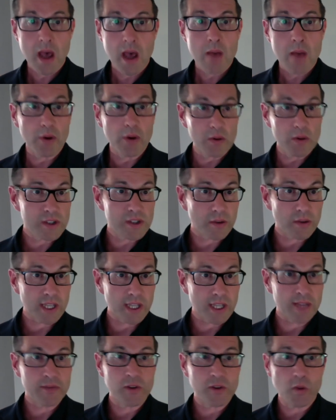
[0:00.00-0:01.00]
But also,
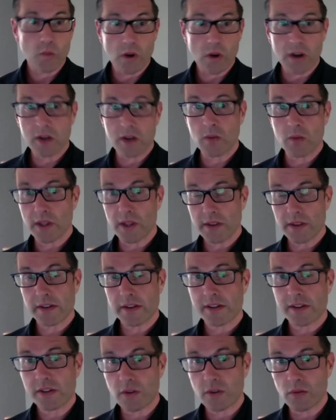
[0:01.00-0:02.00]
if you work with
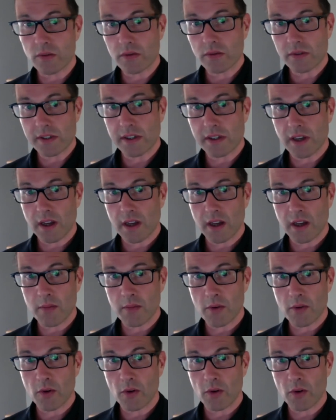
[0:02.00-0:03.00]
schools
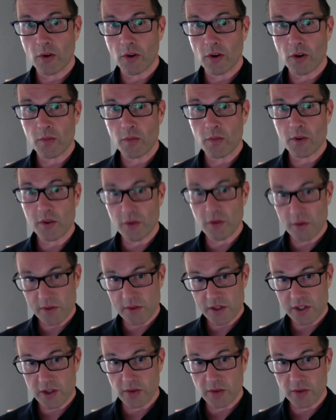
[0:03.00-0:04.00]
or with groups of
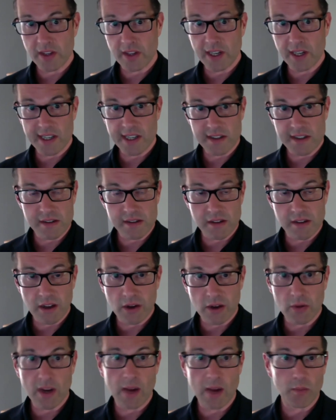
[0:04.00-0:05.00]
children, then let us
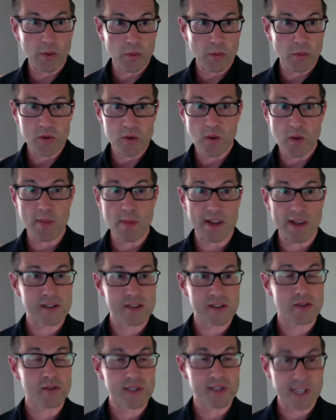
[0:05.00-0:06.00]
know and we will do our best
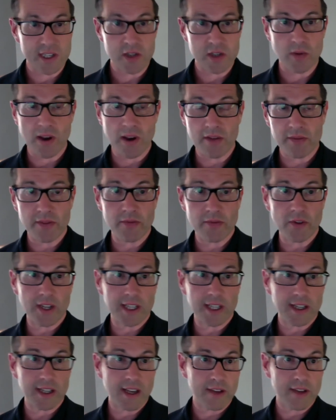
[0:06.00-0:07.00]
to send you out for
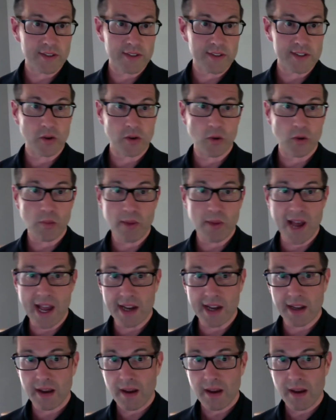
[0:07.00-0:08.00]
free a physical
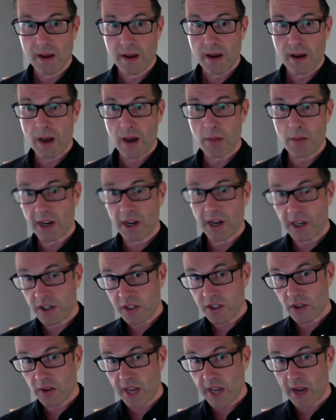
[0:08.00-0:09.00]
pack. I'm going to
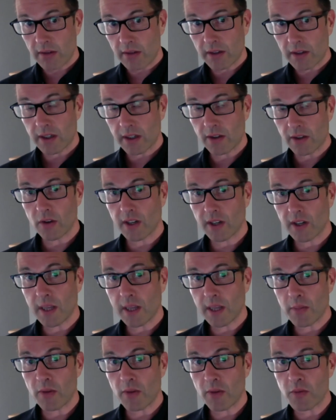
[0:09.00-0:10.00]
show now a little
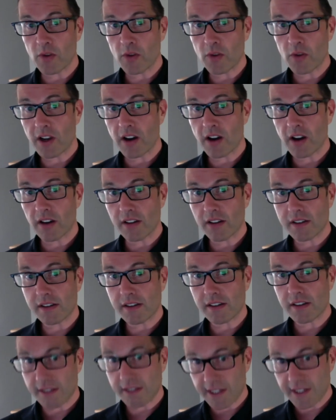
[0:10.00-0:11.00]
clip of what the cards
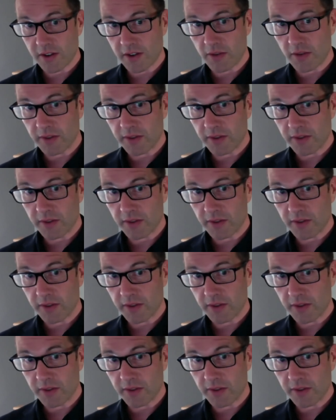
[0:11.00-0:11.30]
consist of.